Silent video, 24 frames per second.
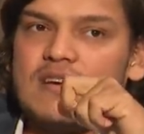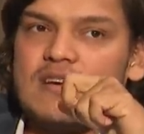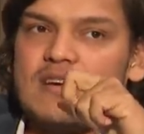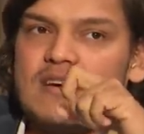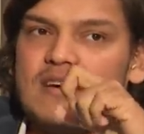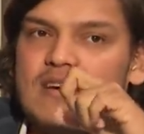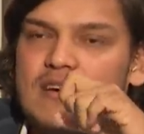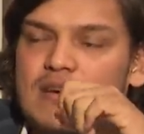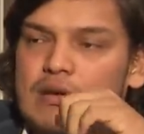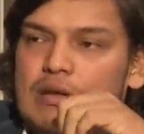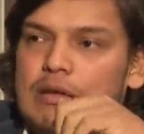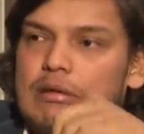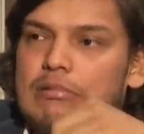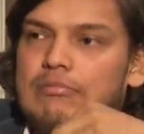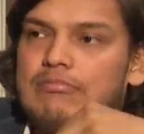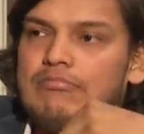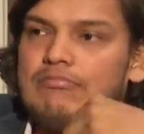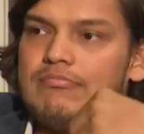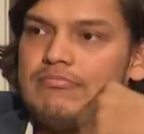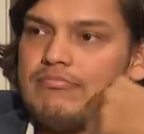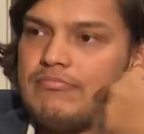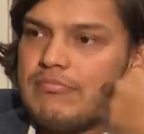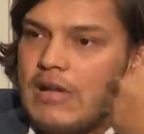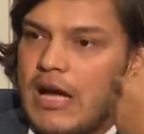uh,
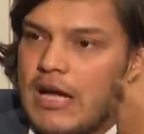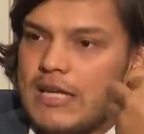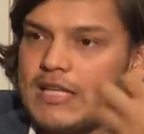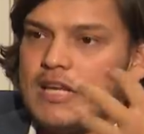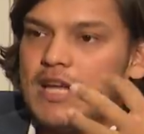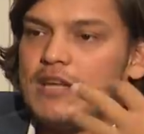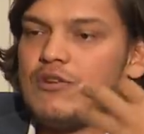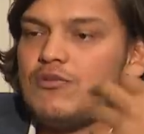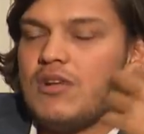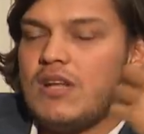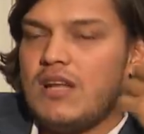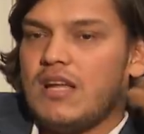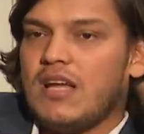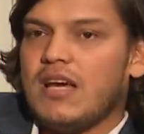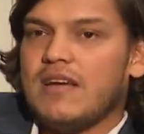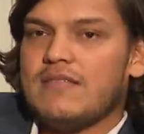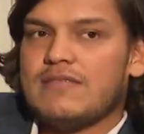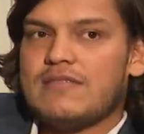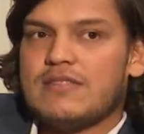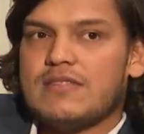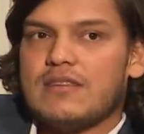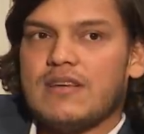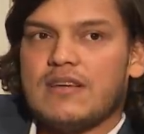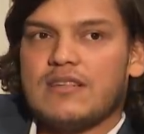in our day-to-day
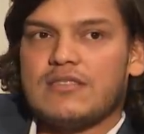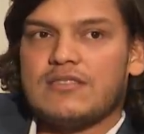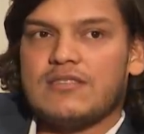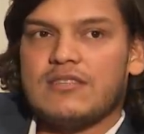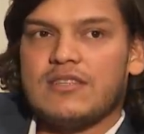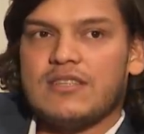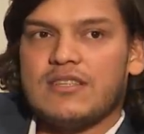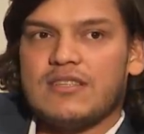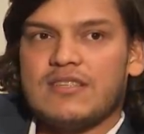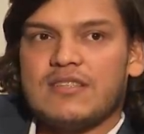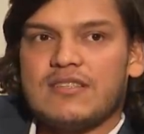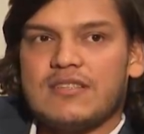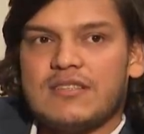lives, actually.